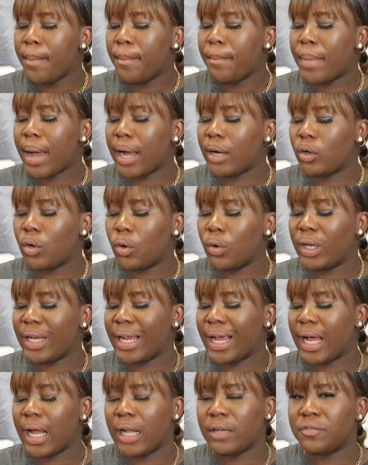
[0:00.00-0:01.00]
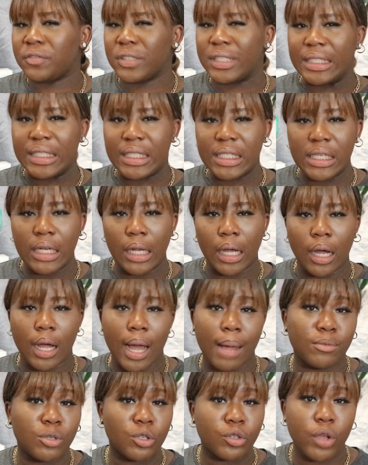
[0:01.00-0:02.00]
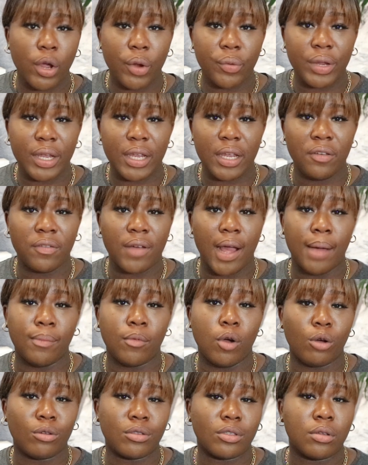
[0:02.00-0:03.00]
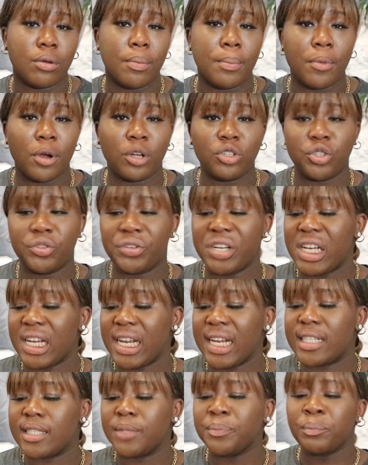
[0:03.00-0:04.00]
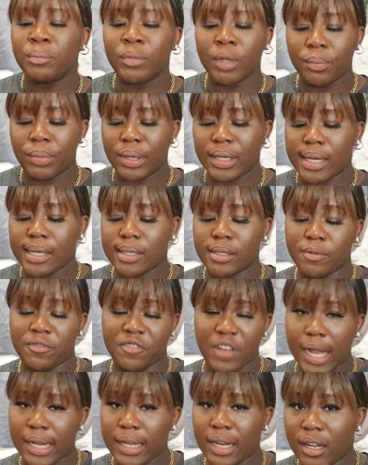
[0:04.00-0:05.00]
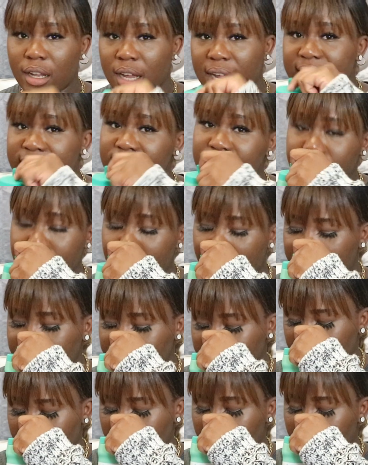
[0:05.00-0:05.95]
mongolia and vanilla i'm sorry if i'm also murdering it but there's vanilla inside